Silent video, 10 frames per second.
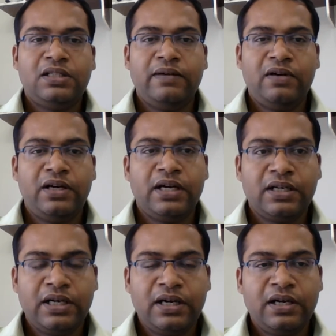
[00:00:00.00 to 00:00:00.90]
They will
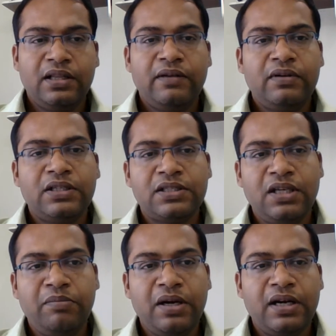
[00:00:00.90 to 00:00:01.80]
deduct that, and they will just
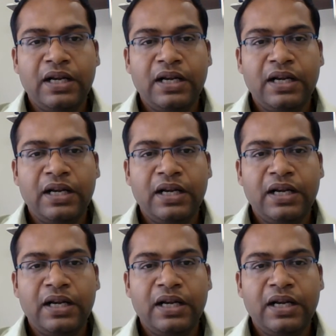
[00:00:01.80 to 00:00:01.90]
keep it,